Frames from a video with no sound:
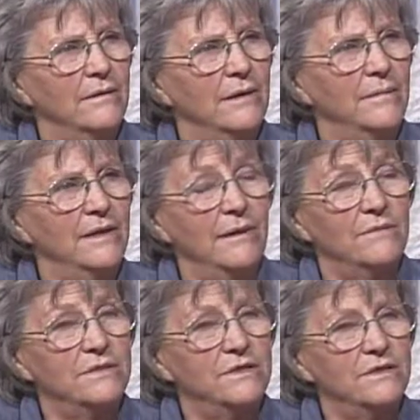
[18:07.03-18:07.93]
I mean, that
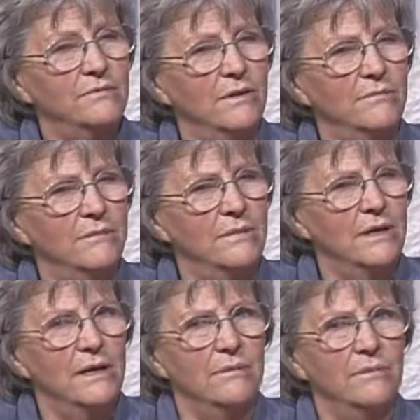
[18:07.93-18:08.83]
was just what
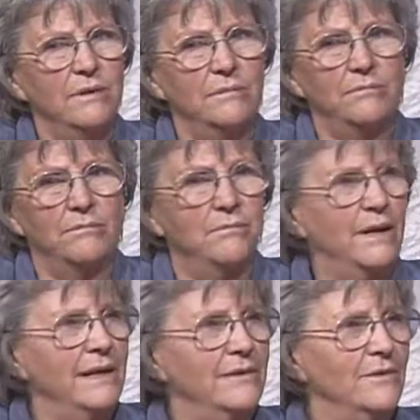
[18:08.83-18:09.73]
we
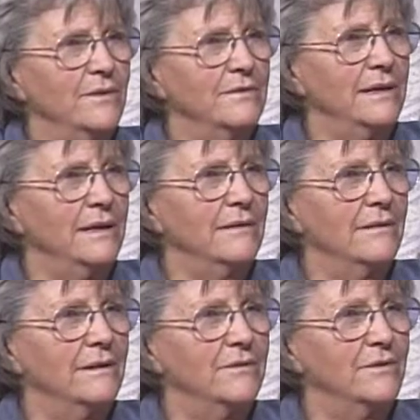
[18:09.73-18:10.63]
planned on
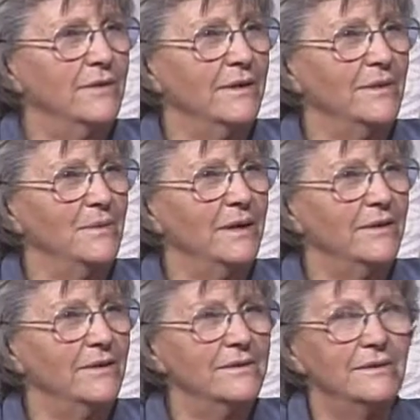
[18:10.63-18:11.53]
eating during the
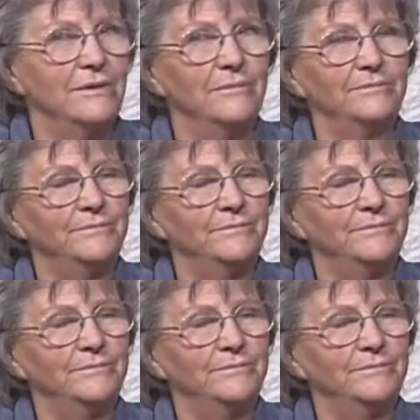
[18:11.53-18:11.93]
winter, so.